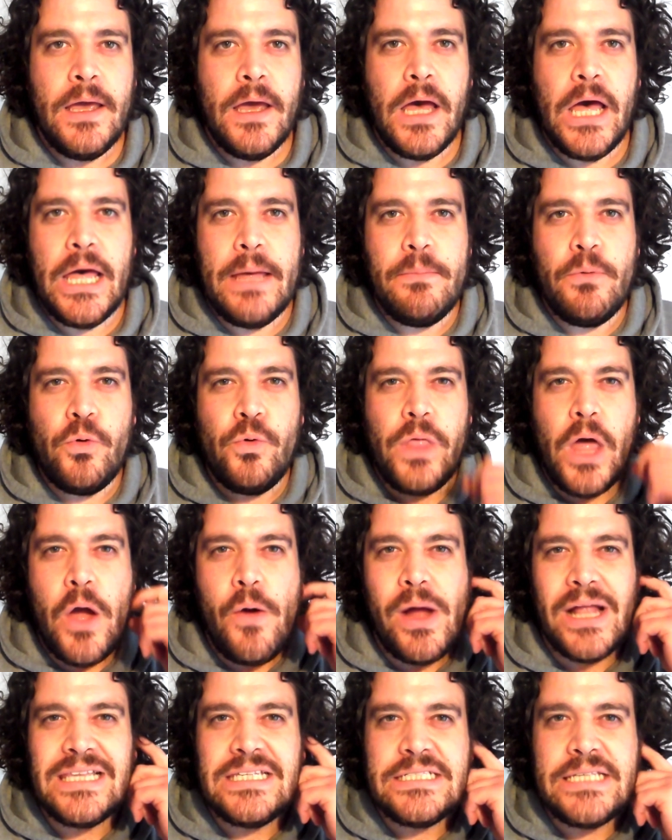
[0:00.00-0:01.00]
um, although
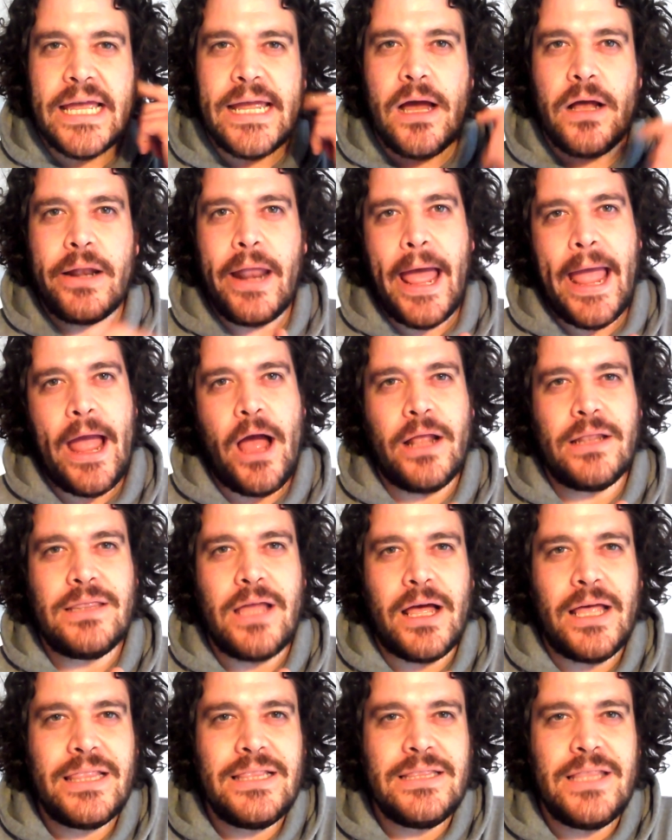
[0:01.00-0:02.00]
I'd say I'd, I,
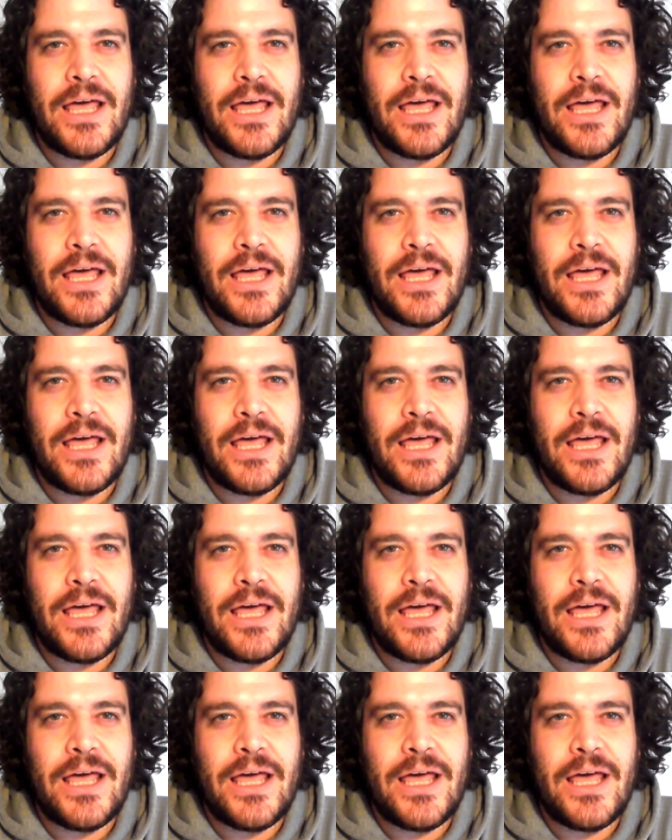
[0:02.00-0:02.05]
I,